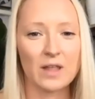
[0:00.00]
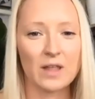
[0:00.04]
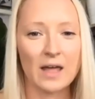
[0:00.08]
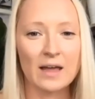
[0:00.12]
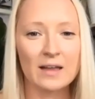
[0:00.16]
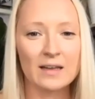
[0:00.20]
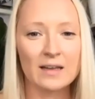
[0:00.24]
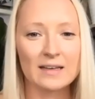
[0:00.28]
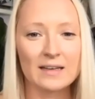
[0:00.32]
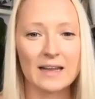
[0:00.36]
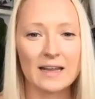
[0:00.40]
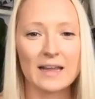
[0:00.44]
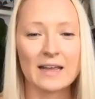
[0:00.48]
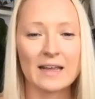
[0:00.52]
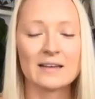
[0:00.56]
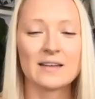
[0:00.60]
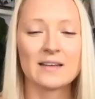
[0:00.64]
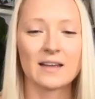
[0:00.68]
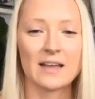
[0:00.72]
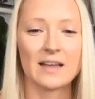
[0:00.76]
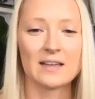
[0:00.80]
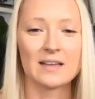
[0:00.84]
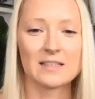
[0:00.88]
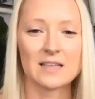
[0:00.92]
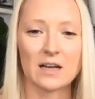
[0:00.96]
So that
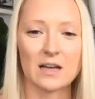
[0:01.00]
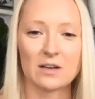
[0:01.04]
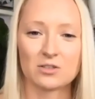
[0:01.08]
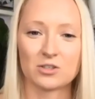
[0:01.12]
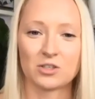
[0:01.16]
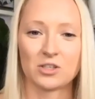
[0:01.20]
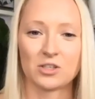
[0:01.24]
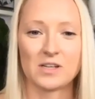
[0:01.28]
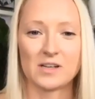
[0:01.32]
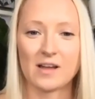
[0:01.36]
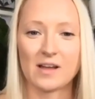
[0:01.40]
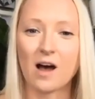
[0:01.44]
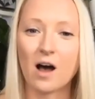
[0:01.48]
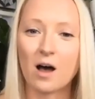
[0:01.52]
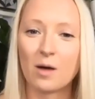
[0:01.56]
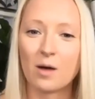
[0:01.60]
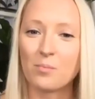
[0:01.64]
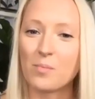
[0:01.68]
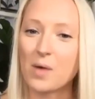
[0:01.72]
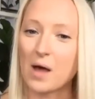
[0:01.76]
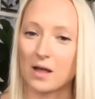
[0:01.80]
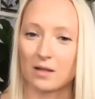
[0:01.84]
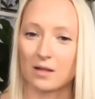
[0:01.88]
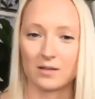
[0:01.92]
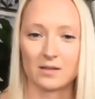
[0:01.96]
indicates
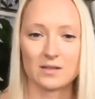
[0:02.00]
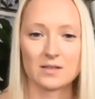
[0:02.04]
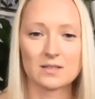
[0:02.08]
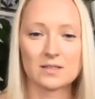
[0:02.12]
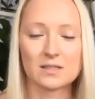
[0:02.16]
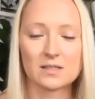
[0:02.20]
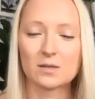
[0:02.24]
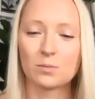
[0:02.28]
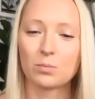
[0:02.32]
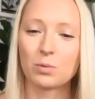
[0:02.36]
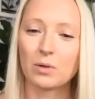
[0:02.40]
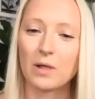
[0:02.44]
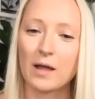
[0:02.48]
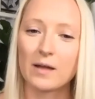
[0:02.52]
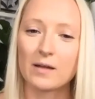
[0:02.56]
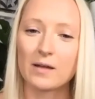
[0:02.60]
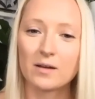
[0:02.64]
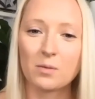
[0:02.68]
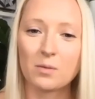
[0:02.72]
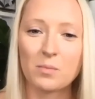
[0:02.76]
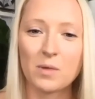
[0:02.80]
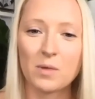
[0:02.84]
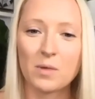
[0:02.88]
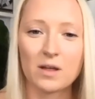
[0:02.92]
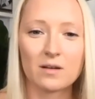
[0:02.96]
actually unbalanced
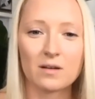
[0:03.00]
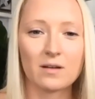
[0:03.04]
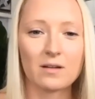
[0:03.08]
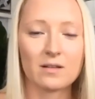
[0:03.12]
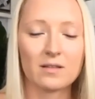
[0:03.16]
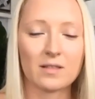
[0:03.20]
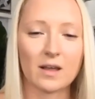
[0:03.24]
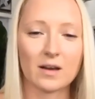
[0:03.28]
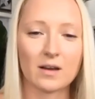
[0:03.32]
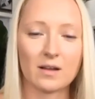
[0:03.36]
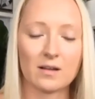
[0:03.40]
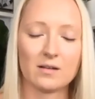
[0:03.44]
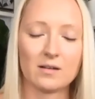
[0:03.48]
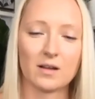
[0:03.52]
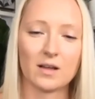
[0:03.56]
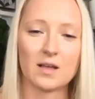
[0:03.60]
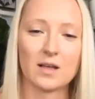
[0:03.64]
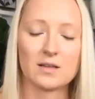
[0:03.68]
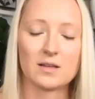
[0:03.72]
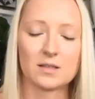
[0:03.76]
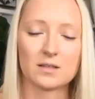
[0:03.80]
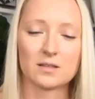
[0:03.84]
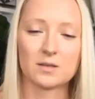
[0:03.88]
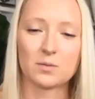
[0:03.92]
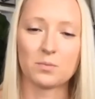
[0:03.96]
supply and demand. That
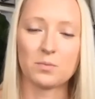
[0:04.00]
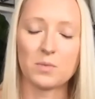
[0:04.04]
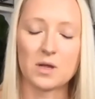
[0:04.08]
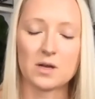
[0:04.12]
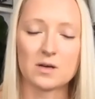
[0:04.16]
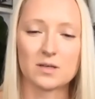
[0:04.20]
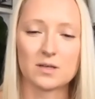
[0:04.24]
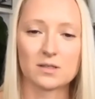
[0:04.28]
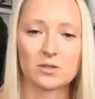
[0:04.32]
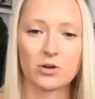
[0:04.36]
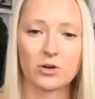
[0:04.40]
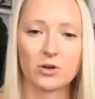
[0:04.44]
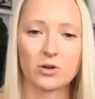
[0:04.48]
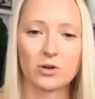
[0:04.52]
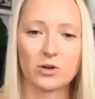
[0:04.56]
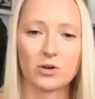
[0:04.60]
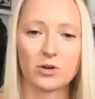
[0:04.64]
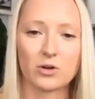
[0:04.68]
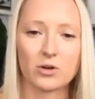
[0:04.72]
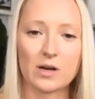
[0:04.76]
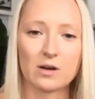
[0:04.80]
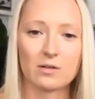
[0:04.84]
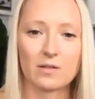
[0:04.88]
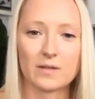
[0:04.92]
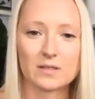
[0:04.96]
indicates the demand is
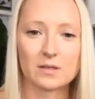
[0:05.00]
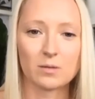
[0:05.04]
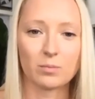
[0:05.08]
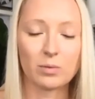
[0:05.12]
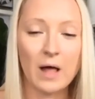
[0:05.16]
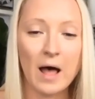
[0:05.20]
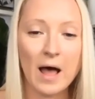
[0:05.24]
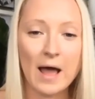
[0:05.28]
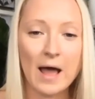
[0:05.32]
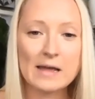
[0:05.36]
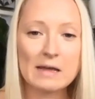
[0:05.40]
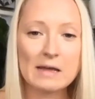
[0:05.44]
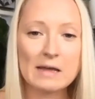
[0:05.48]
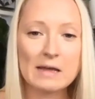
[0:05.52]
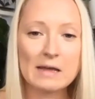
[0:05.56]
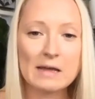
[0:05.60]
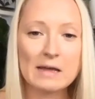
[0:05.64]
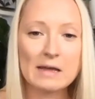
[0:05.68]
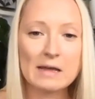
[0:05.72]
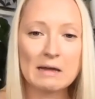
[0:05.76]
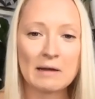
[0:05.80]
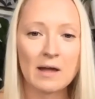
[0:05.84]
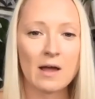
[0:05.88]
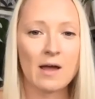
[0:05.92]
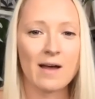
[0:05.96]
greater than the
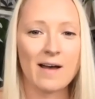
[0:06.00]
supply.